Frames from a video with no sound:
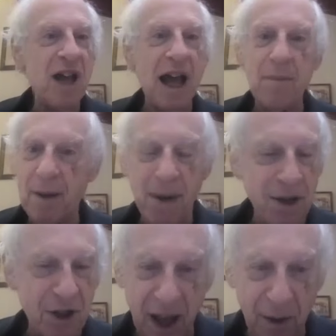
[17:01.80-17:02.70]
not my
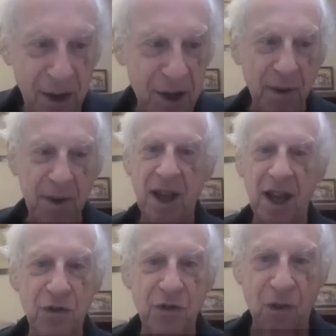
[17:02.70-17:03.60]
best language. I would say
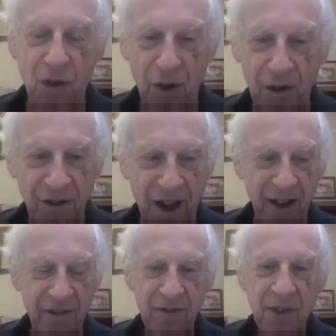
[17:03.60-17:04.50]
it's four or
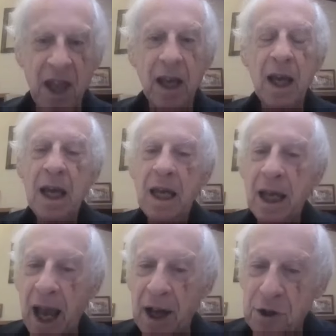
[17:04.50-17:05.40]
five.
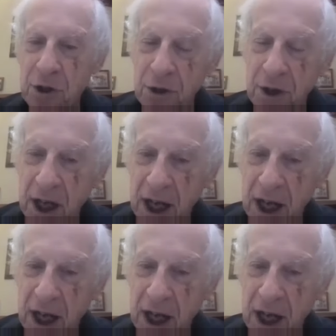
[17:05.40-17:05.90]
He answered in